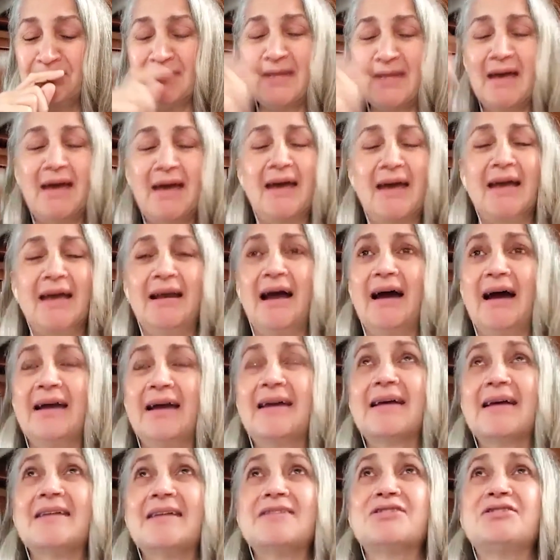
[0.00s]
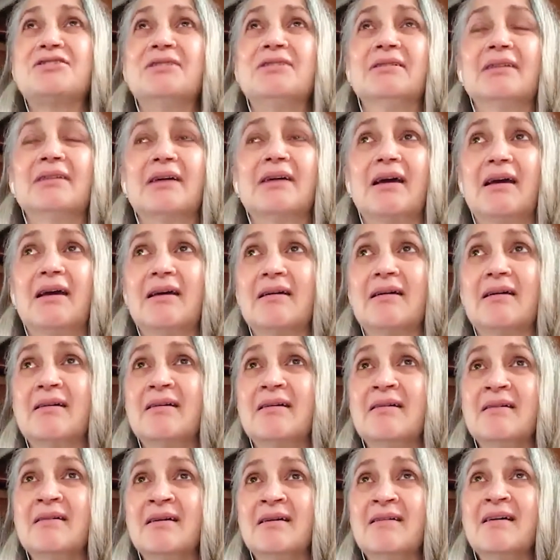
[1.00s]
And I instantly
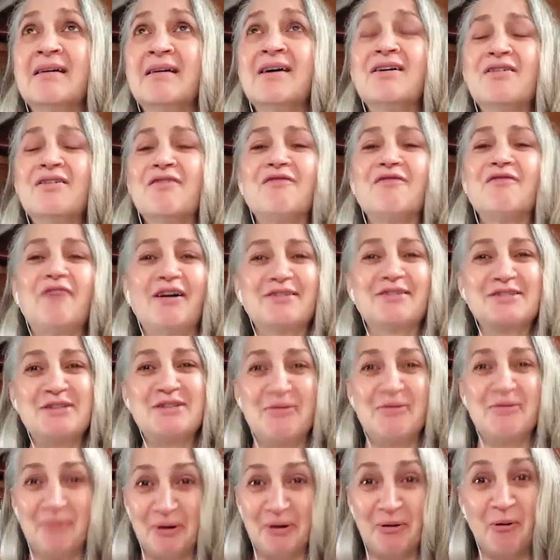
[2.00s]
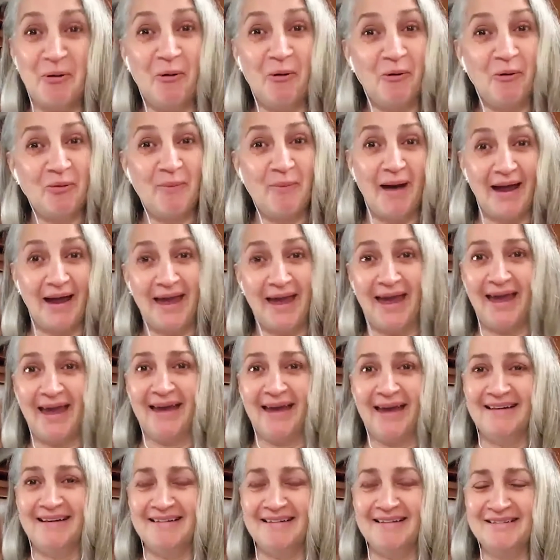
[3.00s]
felt someone hold my
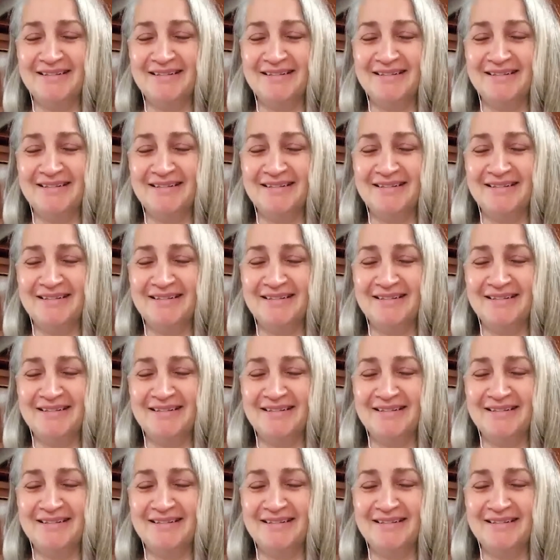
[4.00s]
hand.